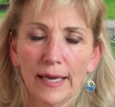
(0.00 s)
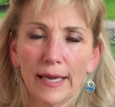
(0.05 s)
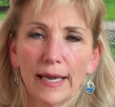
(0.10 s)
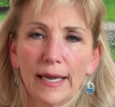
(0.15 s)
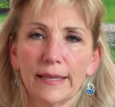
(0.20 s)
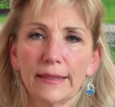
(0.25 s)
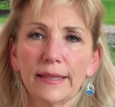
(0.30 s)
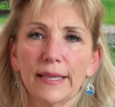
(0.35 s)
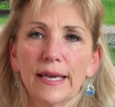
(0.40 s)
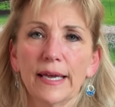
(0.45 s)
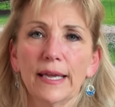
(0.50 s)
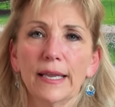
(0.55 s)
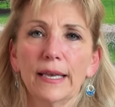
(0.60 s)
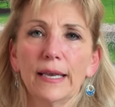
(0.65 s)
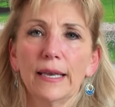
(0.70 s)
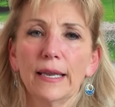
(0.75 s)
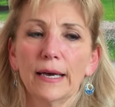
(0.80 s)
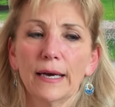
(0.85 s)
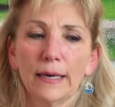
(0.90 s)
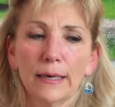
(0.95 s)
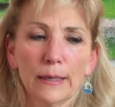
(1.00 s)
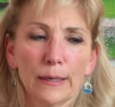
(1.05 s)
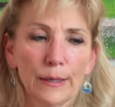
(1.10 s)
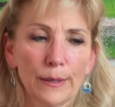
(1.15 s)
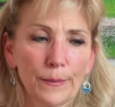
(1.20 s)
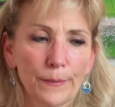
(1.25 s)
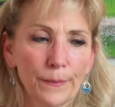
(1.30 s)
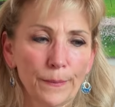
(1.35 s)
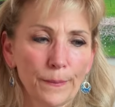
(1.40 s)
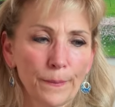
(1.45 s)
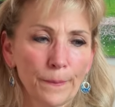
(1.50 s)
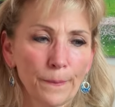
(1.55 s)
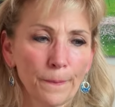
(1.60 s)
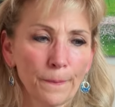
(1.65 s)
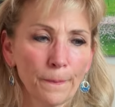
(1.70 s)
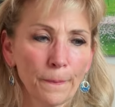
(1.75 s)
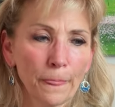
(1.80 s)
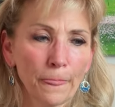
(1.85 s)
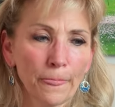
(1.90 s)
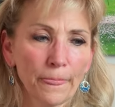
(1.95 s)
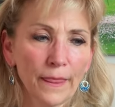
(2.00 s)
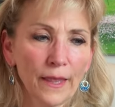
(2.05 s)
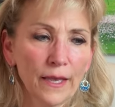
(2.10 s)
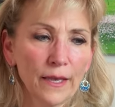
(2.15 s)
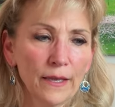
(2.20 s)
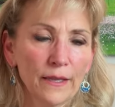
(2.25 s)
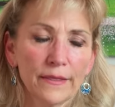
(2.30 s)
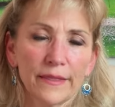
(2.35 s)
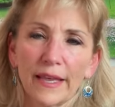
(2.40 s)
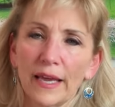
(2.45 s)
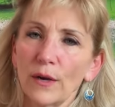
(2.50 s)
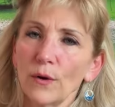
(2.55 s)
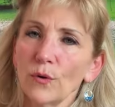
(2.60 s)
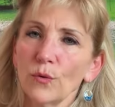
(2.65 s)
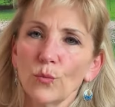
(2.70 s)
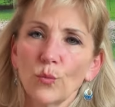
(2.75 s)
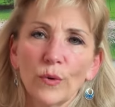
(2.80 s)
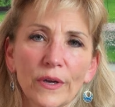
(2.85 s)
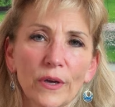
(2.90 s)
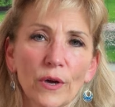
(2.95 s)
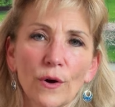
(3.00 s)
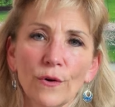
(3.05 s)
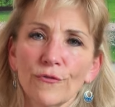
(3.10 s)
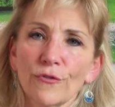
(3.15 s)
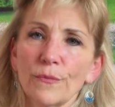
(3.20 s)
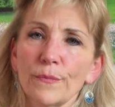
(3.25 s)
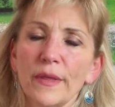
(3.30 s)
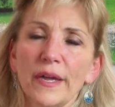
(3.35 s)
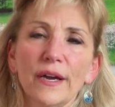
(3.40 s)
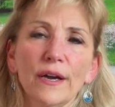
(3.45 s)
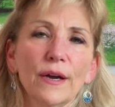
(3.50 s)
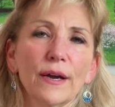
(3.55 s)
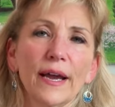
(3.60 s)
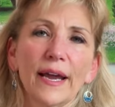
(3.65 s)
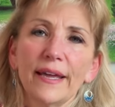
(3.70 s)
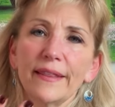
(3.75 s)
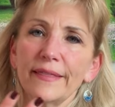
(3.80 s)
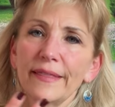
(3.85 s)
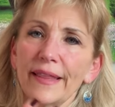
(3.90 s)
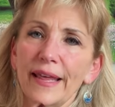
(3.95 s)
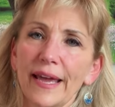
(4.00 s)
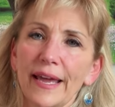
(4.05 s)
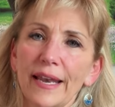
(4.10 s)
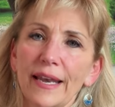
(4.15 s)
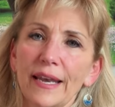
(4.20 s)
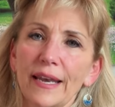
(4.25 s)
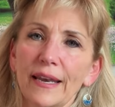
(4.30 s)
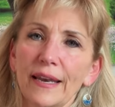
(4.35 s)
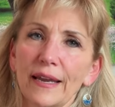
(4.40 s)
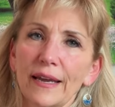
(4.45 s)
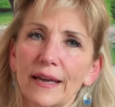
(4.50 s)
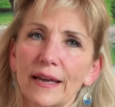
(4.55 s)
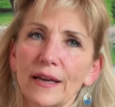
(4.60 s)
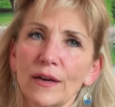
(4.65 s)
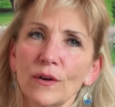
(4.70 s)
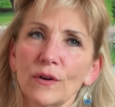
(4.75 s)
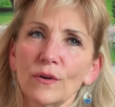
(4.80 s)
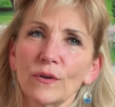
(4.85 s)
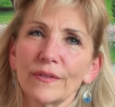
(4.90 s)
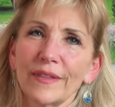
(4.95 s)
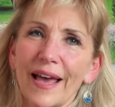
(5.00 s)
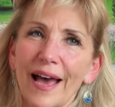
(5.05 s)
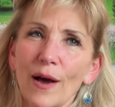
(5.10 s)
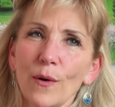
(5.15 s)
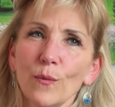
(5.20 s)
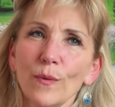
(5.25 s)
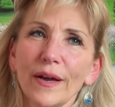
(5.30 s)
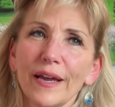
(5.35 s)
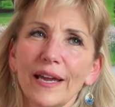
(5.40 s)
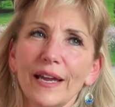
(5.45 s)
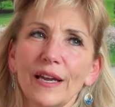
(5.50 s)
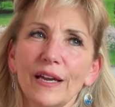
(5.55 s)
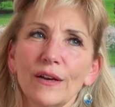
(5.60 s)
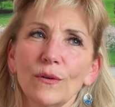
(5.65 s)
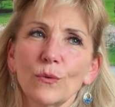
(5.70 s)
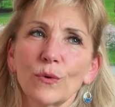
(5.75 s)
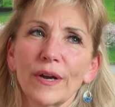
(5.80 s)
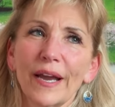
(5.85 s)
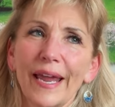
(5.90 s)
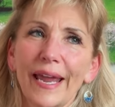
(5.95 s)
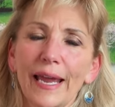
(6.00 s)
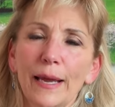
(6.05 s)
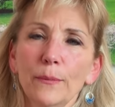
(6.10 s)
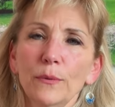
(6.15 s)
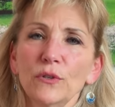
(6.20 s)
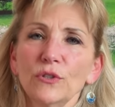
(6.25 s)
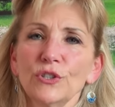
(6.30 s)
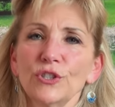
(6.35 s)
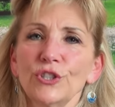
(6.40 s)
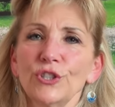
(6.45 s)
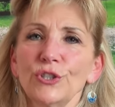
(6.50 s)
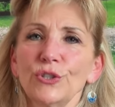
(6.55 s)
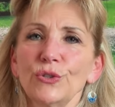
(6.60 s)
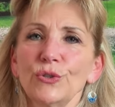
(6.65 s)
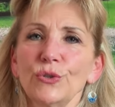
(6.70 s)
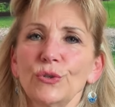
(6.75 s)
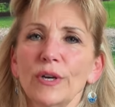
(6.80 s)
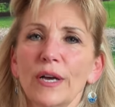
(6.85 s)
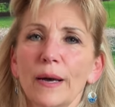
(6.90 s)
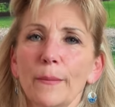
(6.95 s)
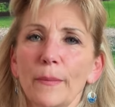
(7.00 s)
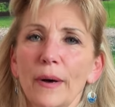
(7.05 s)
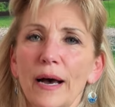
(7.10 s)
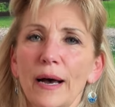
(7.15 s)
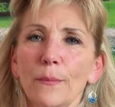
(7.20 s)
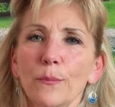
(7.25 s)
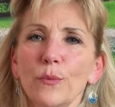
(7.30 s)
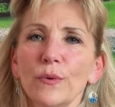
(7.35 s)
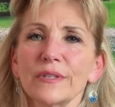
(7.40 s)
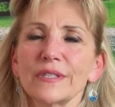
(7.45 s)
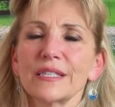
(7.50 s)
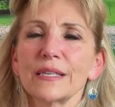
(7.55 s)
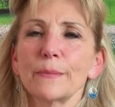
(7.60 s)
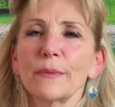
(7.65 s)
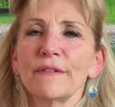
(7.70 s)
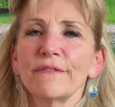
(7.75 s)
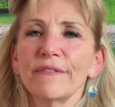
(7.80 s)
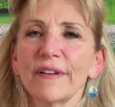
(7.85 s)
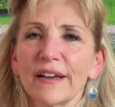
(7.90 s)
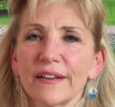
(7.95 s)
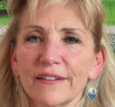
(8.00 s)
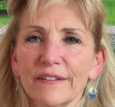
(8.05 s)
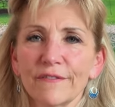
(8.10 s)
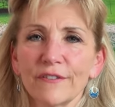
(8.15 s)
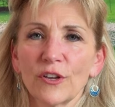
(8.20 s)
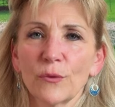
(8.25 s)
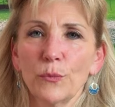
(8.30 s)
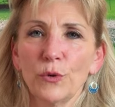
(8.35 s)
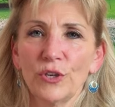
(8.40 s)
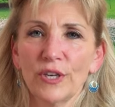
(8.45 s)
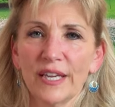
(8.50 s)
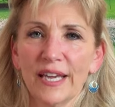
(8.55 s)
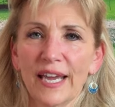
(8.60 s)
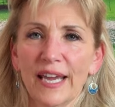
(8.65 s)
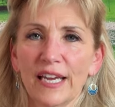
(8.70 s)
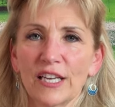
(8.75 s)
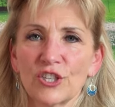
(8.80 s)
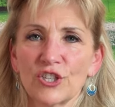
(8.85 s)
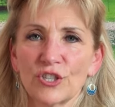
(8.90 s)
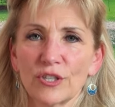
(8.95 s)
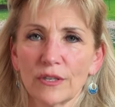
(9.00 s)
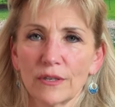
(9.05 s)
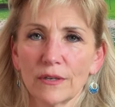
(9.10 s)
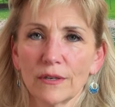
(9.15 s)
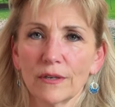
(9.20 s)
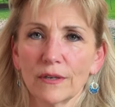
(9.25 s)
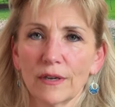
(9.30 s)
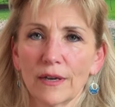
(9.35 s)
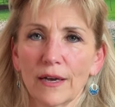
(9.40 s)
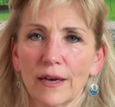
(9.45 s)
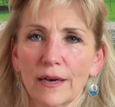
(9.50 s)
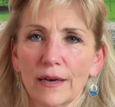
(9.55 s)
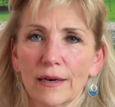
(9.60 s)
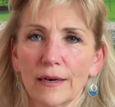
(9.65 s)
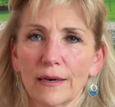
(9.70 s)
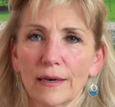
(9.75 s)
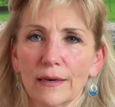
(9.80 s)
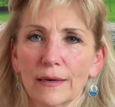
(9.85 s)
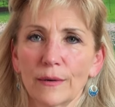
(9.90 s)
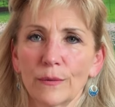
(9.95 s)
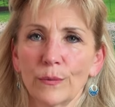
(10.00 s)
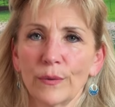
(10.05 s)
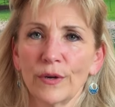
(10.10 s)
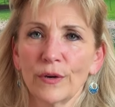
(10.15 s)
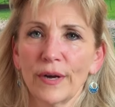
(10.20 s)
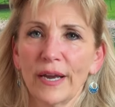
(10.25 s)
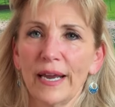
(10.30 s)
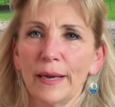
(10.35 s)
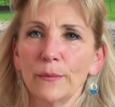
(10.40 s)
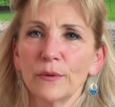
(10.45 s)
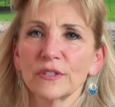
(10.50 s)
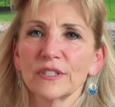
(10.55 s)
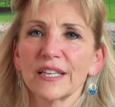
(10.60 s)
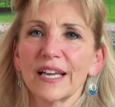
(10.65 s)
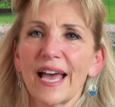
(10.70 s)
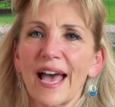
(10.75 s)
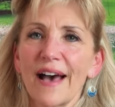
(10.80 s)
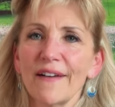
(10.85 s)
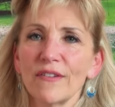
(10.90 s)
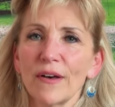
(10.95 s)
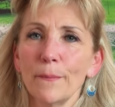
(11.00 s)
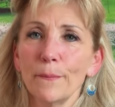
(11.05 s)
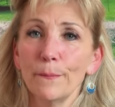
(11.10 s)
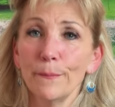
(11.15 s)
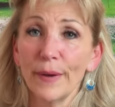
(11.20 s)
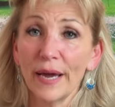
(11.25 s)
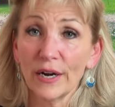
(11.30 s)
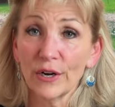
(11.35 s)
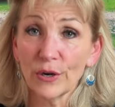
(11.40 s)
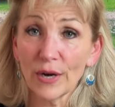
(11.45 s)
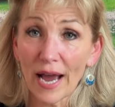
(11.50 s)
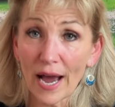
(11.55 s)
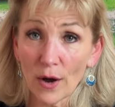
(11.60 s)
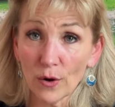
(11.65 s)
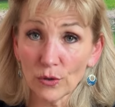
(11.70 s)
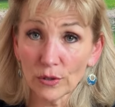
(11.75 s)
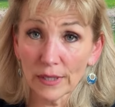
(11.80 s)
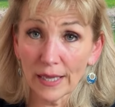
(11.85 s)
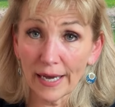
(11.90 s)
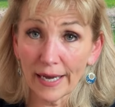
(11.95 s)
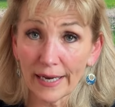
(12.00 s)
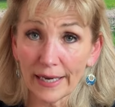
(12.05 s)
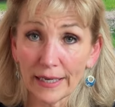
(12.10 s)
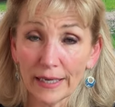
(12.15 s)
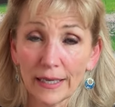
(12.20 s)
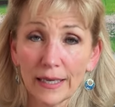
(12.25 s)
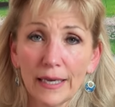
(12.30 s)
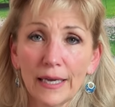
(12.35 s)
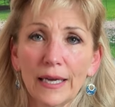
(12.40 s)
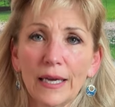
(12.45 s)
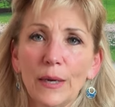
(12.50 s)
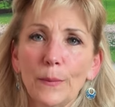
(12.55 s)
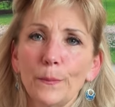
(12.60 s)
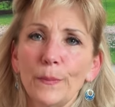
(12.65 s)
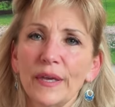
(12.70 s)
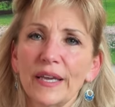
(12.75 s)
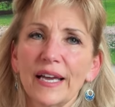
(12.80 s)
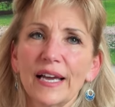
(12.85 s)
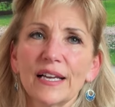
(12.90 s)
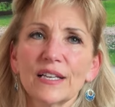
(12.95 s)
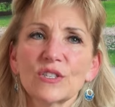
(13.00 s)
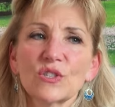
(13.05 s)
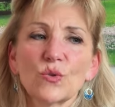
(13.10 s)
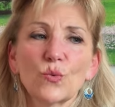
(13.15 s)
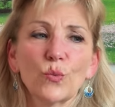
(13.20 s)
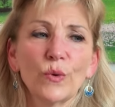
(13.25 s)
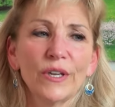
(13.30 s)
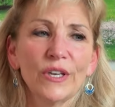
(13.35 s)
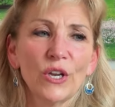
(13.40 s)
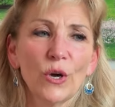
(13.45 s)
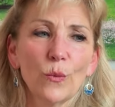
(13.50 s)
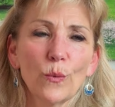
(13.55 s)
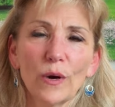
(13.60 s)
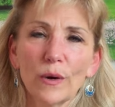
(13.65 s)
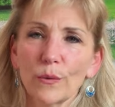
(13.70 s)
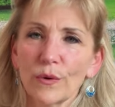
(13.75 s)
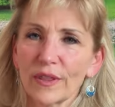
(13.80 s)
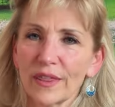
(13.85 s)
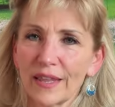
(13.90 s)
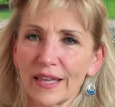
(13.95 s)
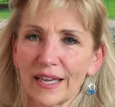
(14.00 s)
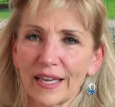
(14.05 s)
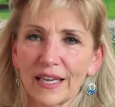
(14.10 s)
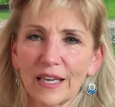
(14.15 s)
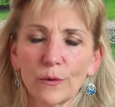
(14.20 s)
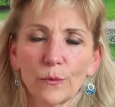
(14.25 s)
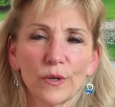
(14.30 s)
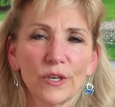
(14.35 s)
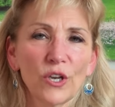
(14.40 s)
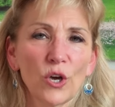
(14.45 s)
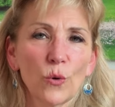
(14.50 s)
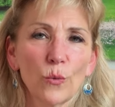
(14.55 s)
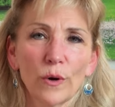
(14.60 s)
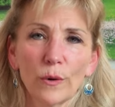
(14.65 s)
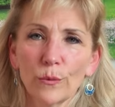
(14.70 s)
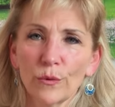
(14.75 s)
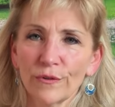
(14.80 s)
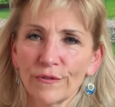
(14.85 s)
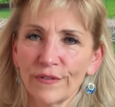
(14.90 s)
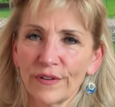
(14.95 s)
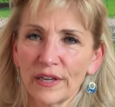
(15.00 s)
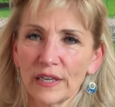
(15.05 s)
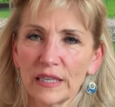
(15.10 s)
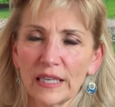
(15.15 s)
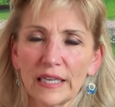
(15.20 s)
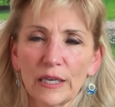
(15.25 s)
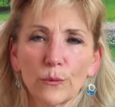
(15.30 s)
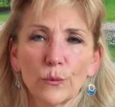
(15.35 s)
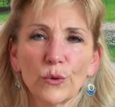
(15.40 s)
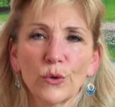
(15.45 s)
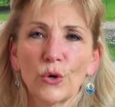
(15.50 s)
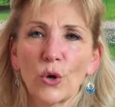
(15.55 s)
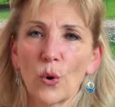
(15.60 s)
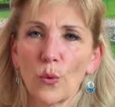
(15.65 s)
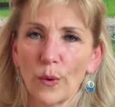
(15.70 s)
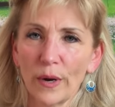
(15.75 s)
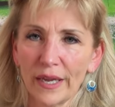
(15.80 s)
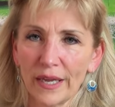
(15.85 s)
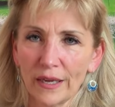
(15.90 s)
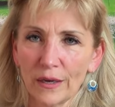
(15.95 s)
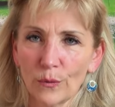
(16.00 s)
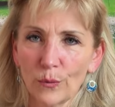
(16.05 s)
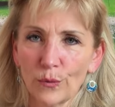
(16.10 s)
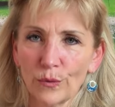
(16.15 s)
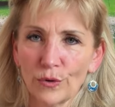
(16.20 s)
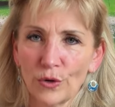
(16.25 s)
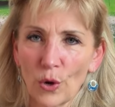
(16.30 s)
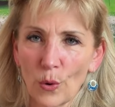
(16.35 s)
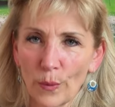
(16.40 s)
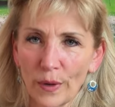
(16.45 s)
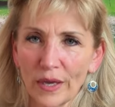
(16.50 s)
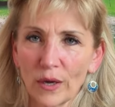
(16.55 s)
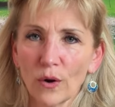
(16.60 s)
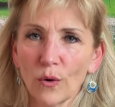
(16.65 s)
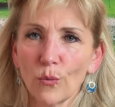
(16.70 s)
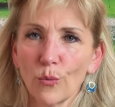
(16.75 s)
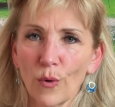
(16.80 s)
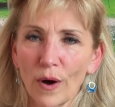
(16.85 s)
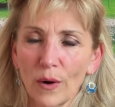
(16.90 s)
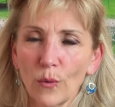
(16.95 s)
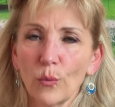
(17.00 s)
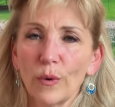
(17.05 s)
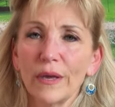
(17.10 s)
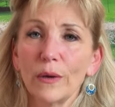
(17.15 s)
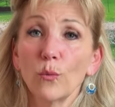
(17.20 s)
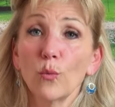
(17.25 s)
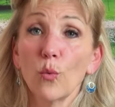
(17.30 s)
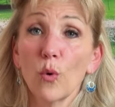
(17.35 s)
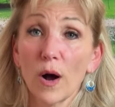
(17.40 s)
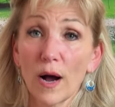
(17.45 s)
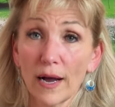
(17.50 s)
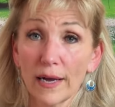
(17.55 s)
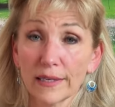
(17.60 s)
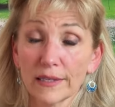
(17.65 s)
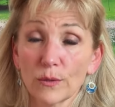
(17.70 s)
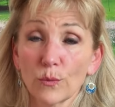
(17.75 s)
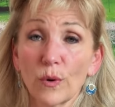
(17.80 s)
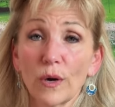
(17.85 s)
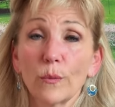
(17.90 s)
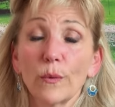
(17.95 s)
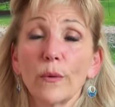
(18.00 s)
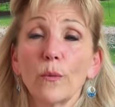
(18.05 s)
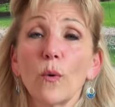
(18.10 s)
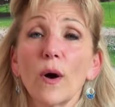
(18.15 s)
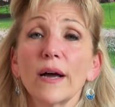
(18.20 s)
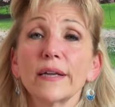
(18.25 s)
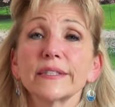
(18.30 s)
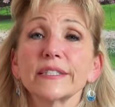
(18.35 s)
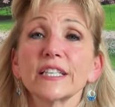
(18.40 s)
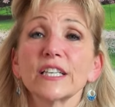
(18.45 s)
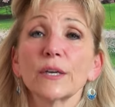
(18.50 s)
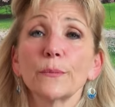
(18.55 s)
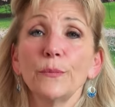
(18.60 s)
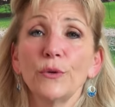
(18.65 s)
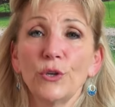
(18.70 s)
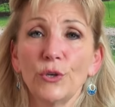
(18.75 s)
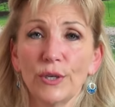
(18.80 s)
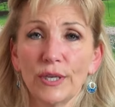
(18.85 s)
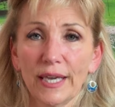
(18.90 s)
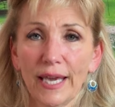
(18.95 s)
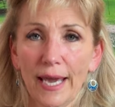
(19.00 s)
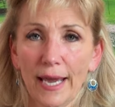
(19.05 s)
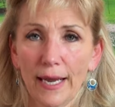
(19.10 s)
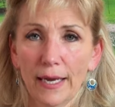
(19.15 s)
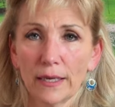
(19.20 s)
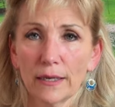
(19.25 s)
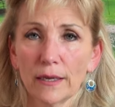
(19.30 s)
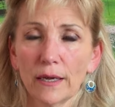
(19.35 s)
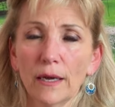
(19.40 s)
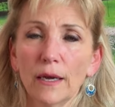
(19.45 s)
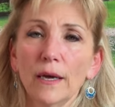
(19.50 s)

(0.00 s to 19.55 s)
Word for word: And then, um, then go from there. And then that way we're able to come up with some effective communication. Uh, we're able to have a better outline because we know what we're thinking, we know what we're feeling, and we're knowing knowing what we want, what we want to communicate.